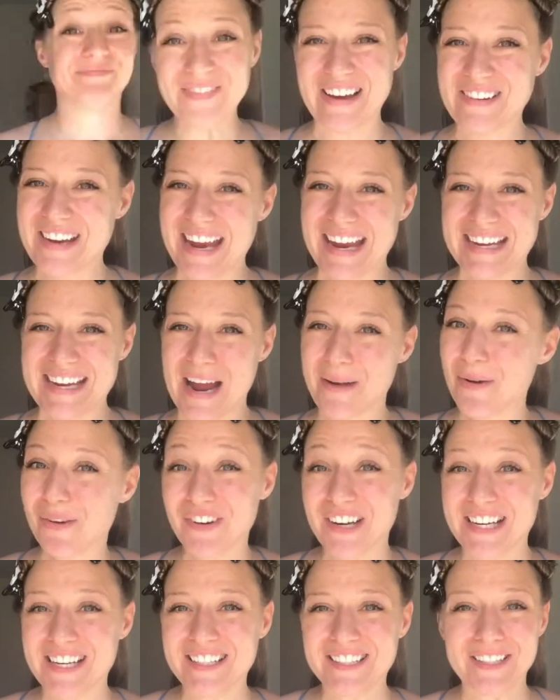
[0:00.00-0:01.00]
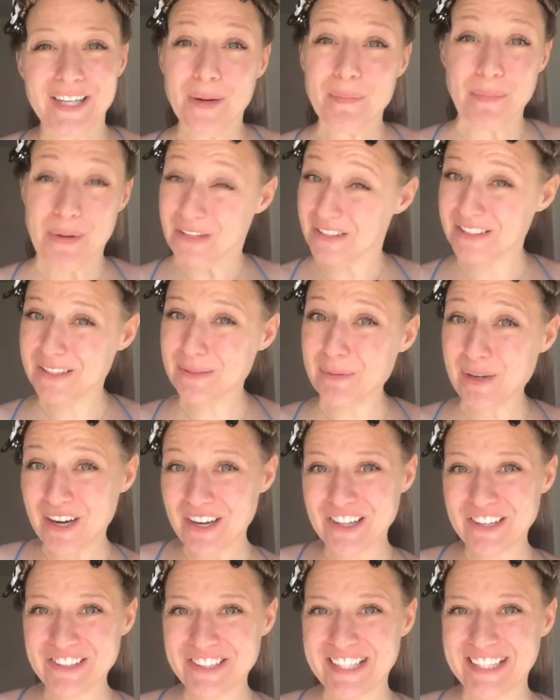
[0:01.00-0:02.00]
Okay, now we're ready to start putting some
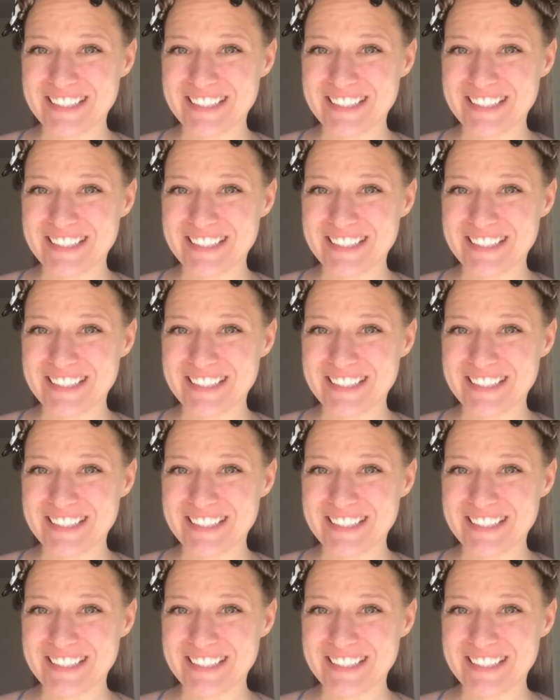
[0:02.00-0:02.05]
curlers